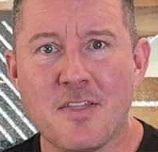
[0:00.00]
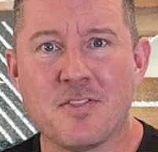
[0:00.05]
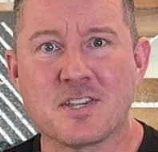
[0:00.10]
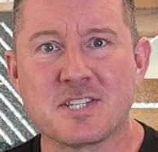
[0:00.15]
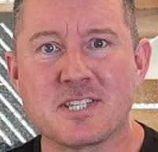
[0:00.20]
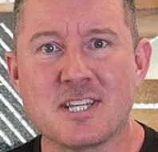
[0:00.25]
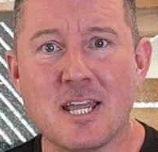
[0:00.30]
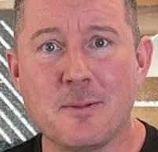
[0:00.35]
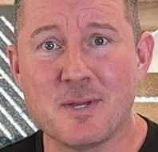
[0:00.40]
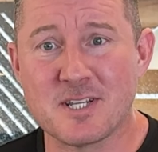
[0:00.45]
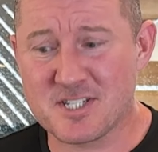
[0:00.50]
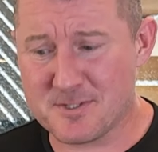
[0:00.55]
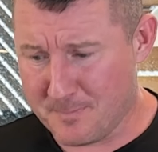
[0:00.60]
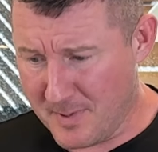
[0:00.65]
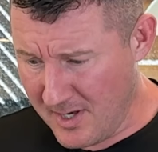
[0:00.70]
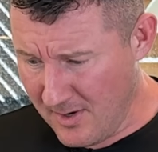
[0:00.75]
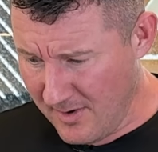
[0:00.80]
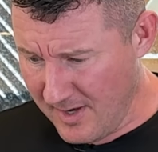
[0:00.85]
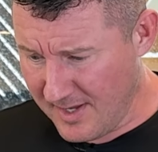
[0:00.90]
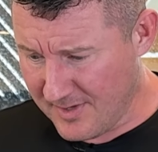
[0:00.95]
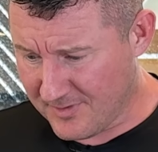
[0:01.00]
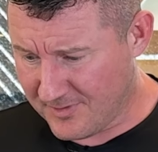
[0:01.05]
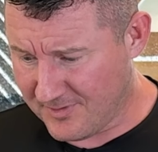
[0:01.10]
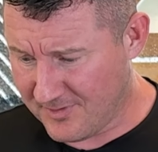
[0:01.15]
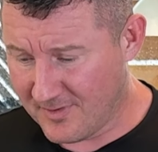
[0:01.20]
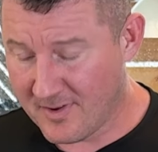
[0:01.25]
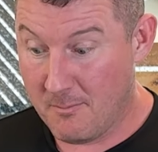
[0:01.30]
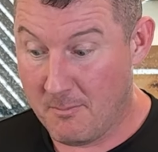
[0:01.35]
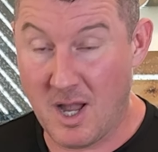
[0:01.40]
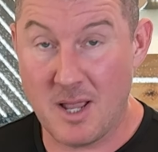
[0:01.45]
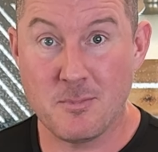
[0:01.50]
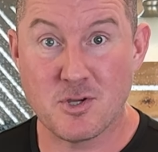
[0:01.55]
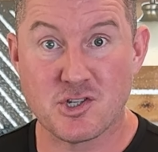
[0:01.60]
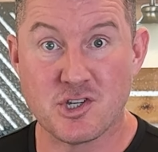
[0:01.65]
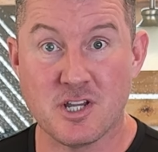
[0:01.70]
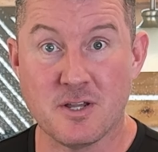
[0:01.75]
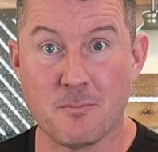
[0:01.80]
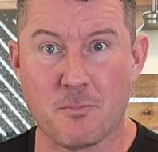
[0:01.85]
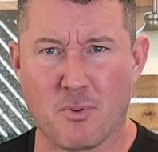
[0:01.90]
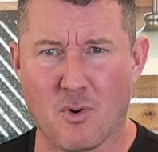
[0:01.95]
the same experience. My
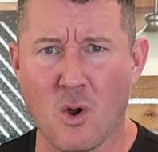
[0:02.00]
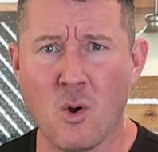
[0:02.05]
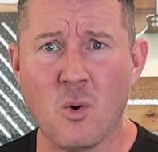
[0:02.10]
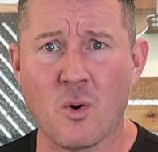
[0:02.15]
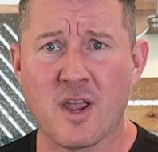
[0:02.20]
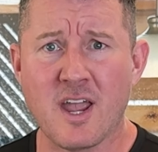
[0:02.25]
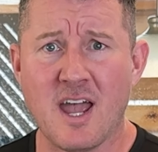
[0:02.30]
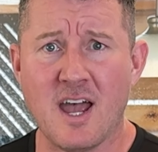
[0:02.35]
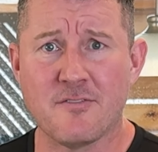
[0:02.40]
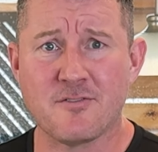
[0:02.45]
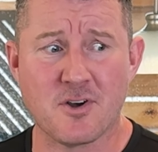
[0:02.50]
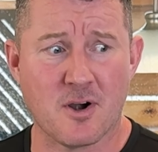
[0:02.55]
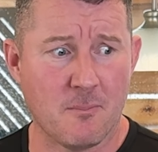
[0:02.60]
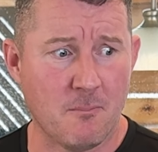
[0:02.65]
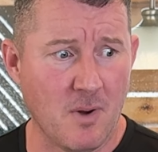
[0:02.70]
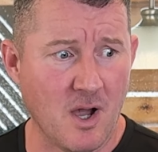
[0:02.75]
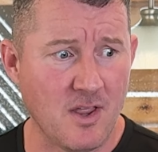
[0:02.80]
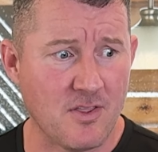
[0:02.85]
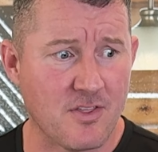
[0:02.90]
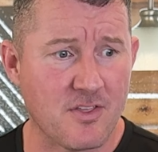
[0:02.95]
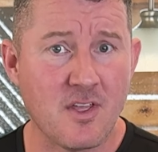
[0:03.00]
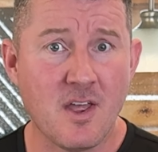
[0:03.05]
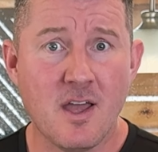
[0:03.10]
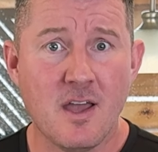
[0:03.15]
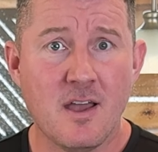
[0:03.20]
machine broke after a month.